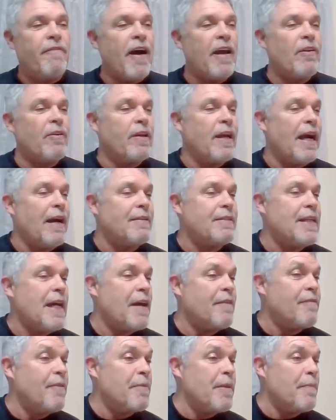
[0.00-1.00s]
the final
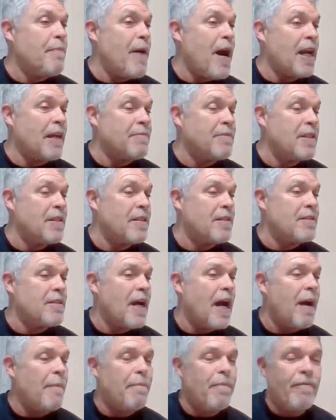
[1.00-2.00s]
countdown from the bottom to the
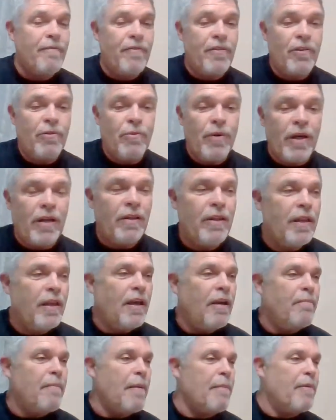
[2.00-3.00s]
top, if you will.
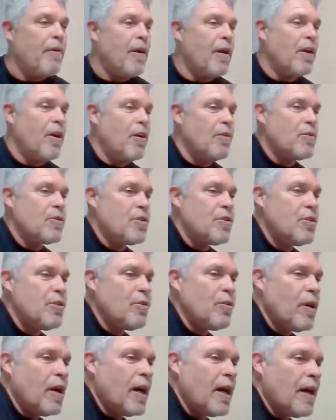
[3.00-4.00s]
Remember, go
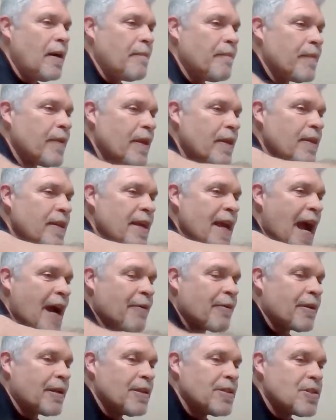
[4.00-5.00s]
to the
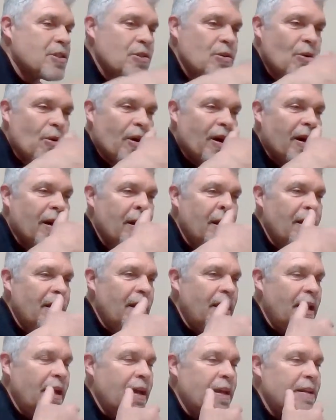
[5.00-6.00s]
aggregate score
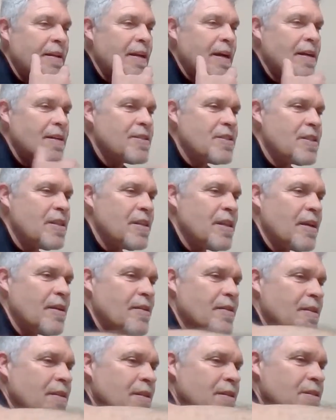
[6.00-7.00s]
and see
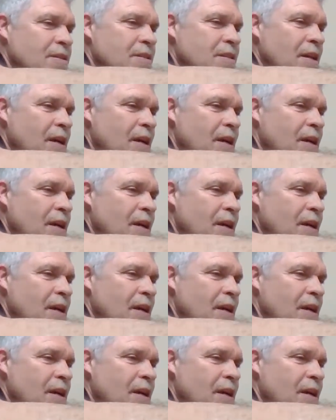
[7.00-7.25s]
there.